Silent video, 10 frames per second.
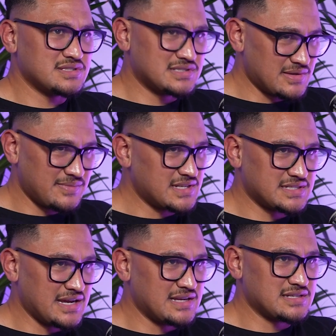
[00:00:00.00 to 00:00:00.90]
Something
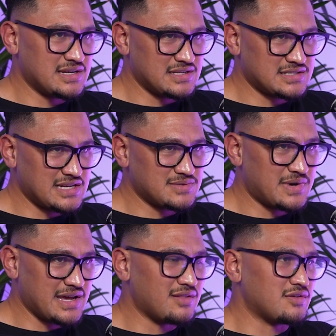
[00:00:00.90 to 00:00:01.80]
changed, and it changed
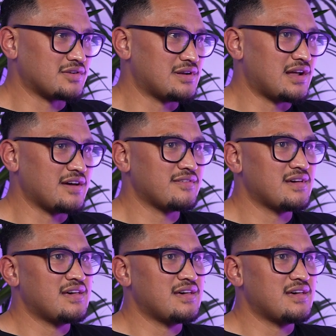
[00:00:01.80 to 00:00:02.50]
my outlook on life,